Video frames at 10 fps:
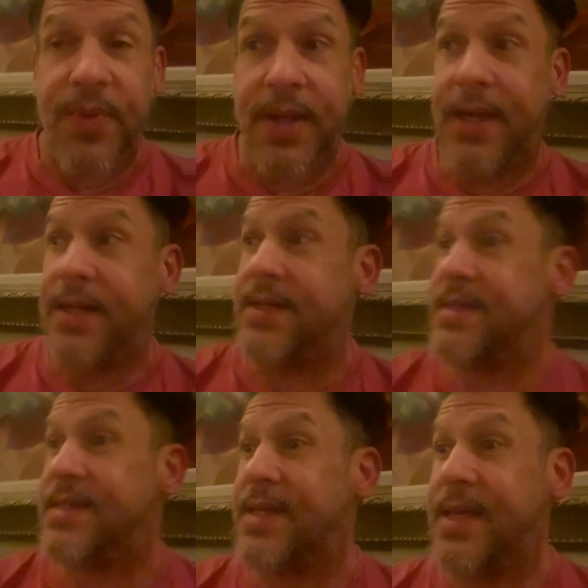
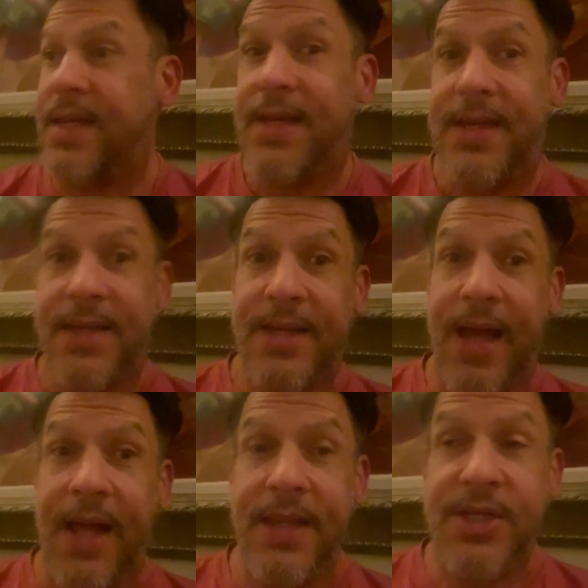because
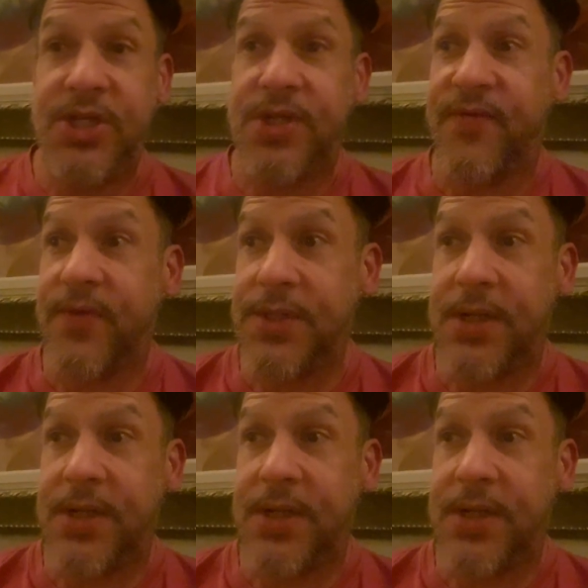college, the first